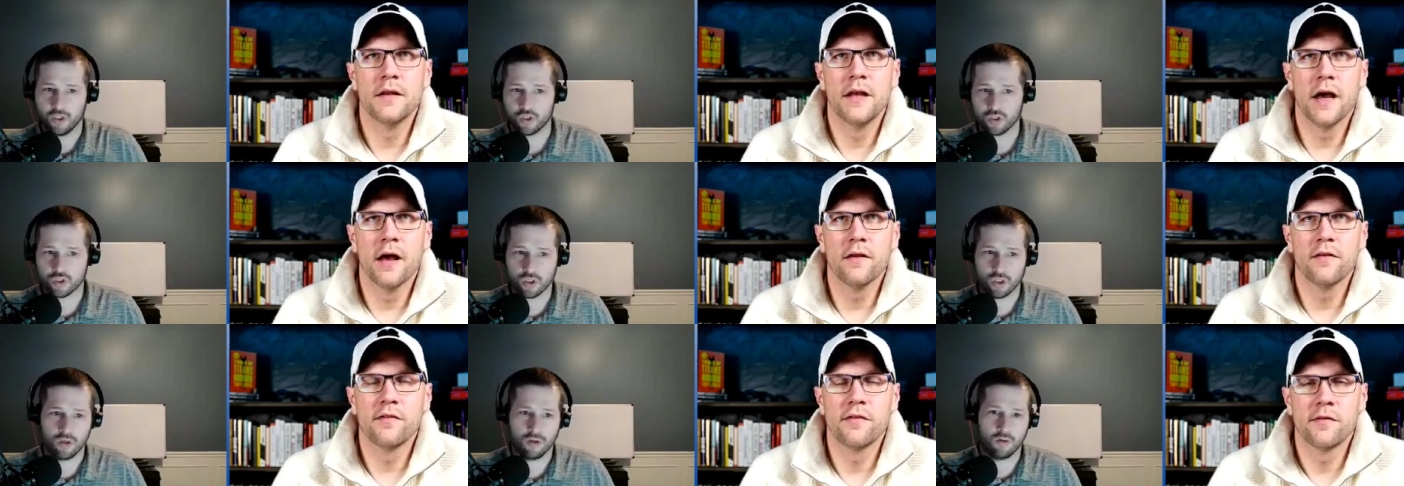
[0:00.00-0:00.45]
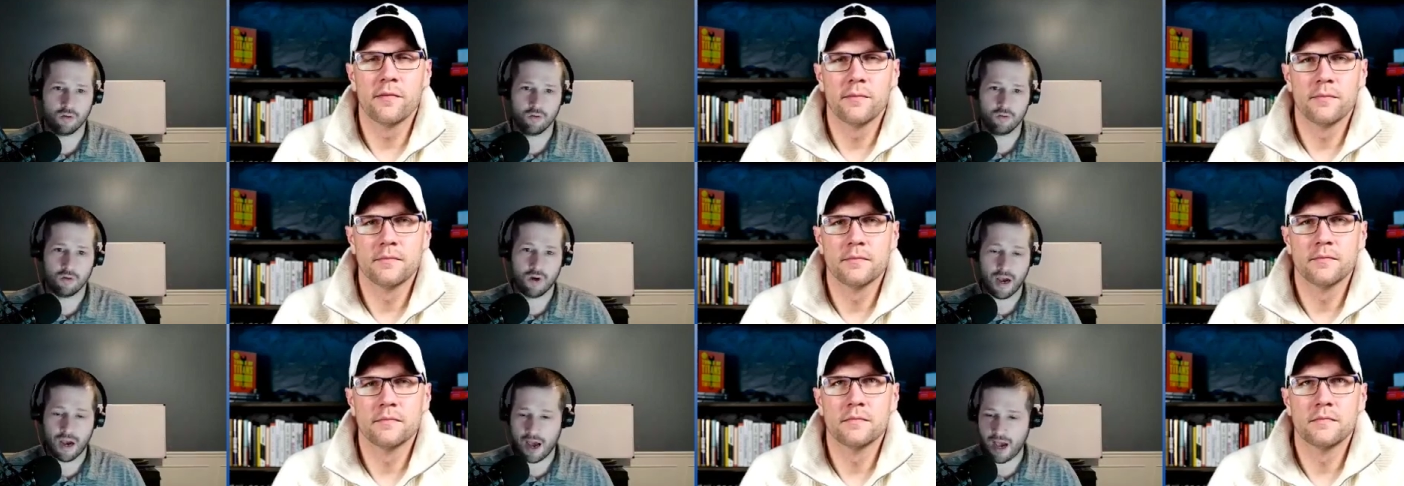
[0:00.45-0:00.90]
Speaker 1: Yeah.
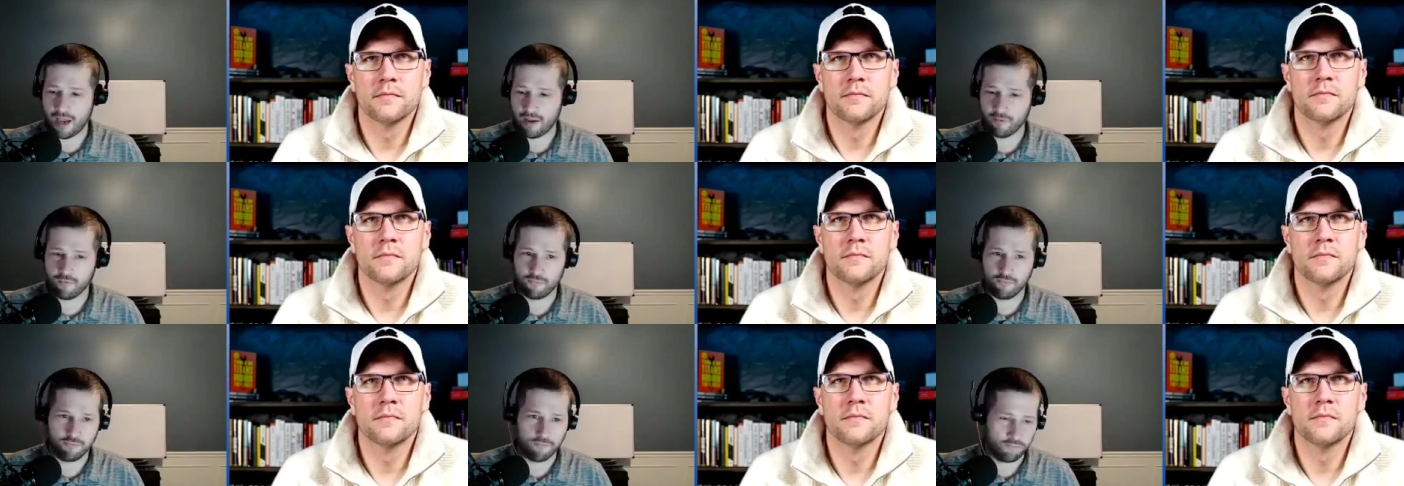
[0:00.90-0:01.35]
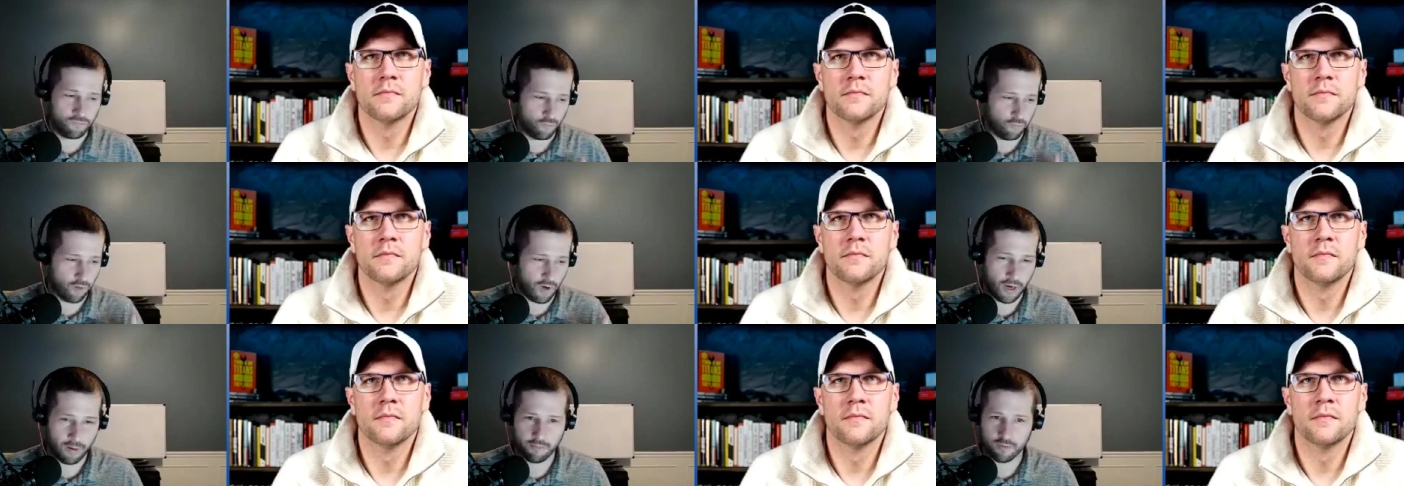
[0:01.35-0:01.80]
So I've
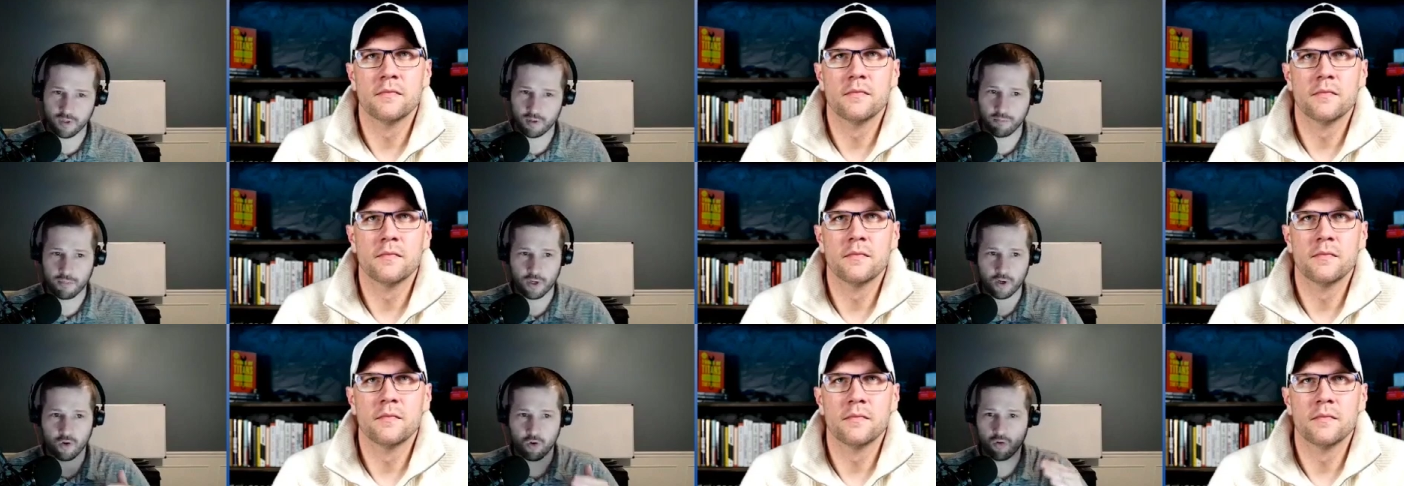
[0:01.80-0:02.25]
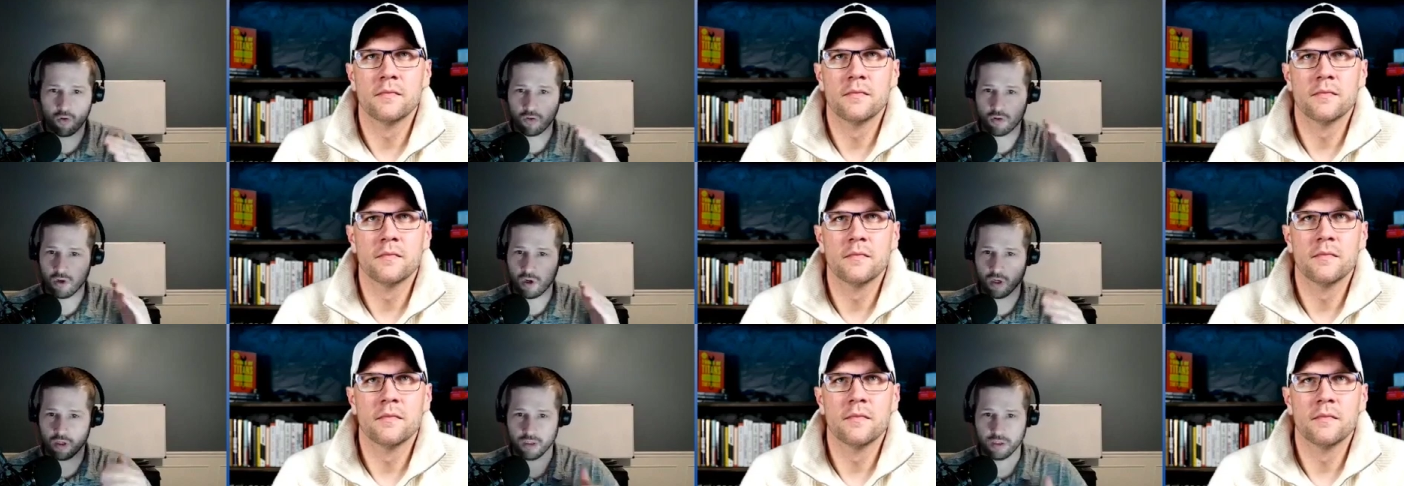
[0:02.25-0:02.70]
ramped up my
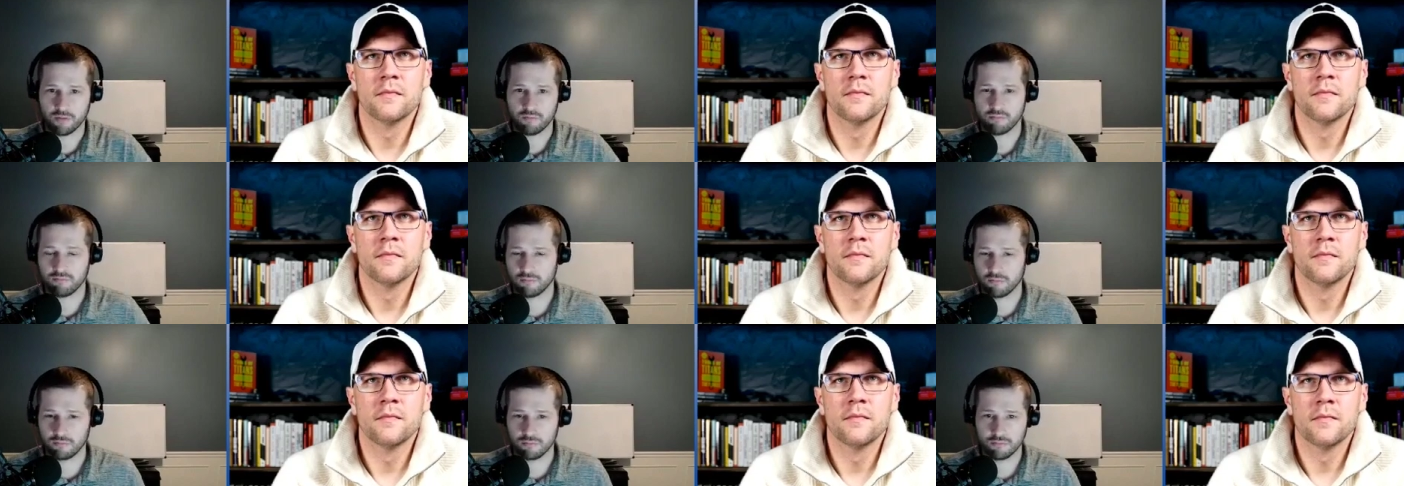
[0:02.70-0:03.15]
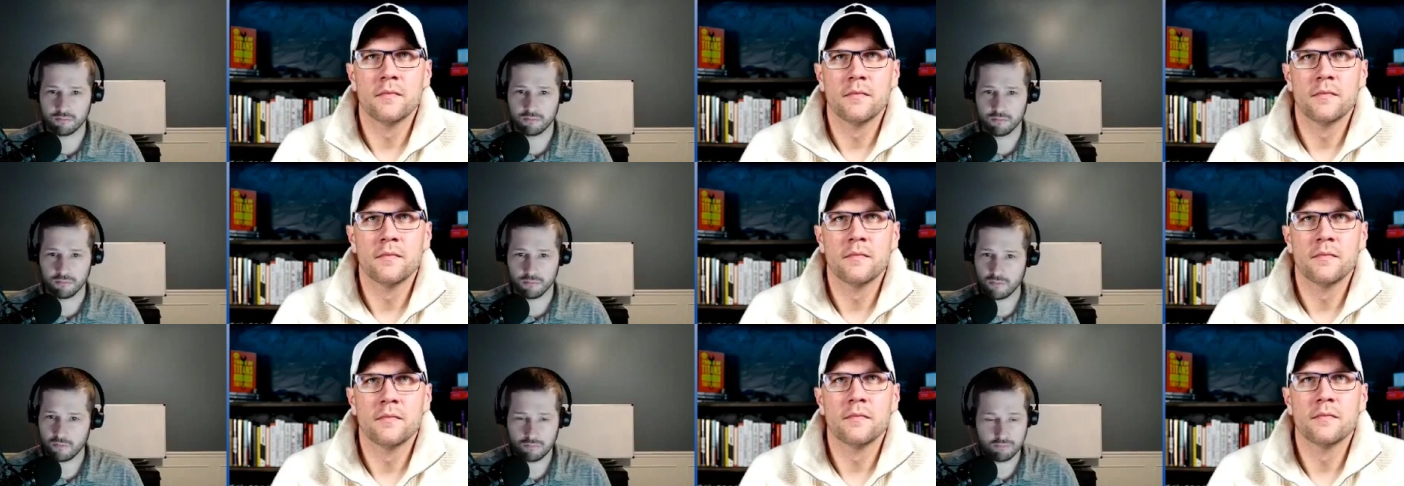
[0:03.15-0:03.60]
cold calling.
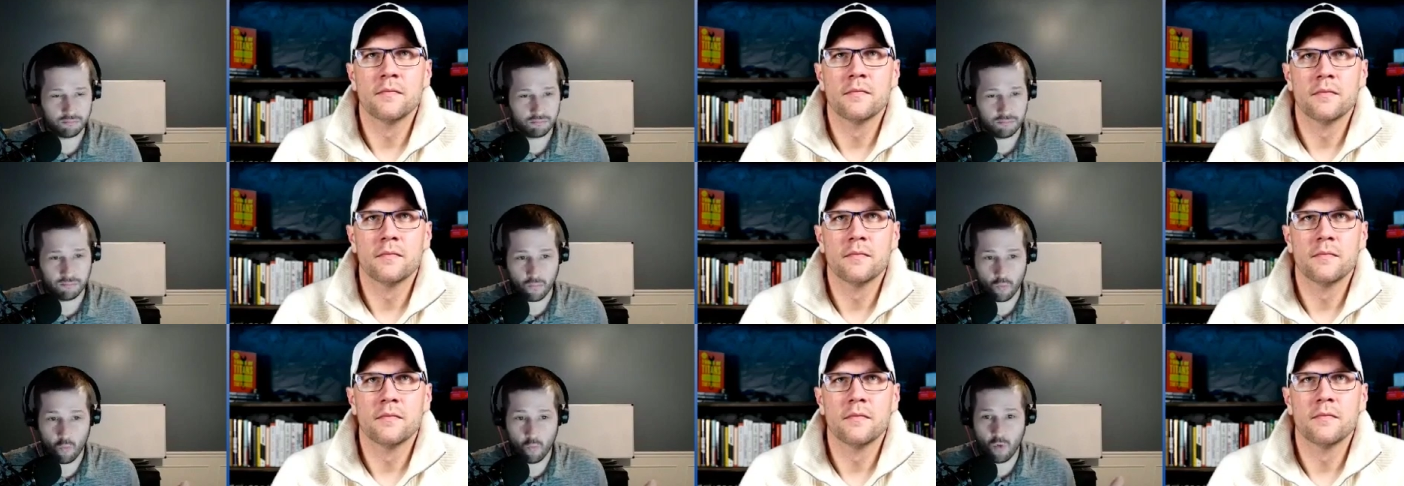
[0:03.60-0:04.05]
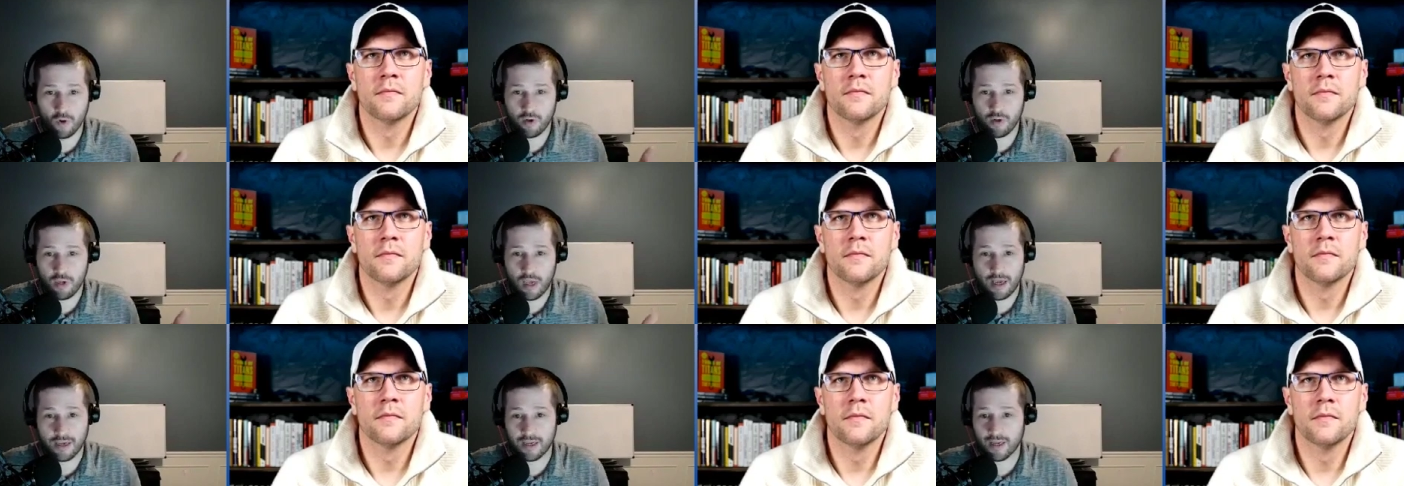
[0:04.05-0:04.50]

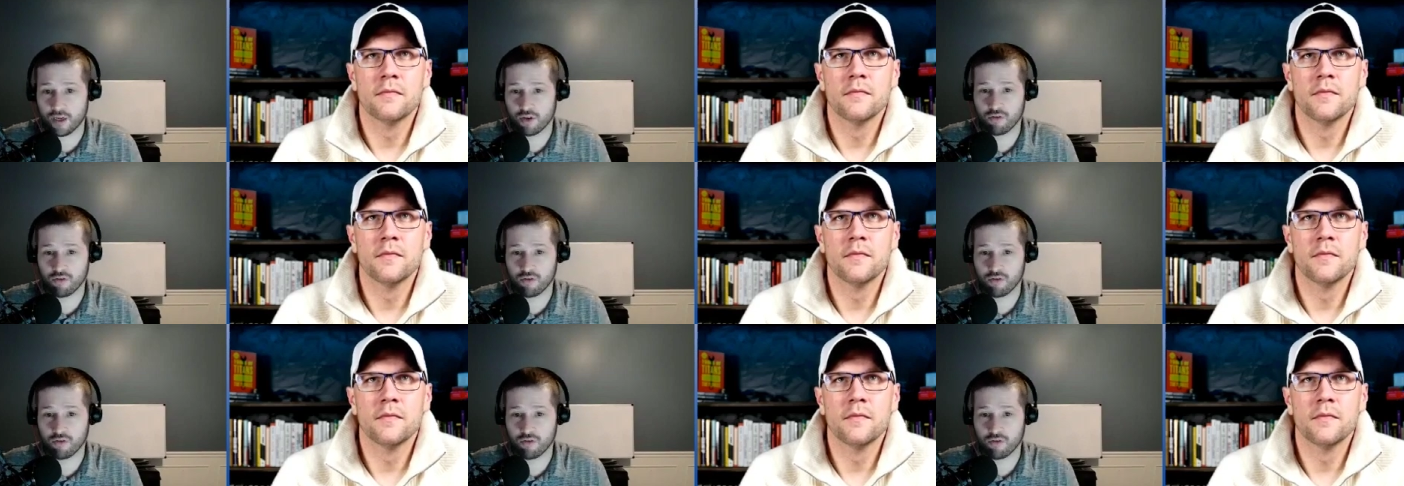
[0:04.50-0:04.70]
I got to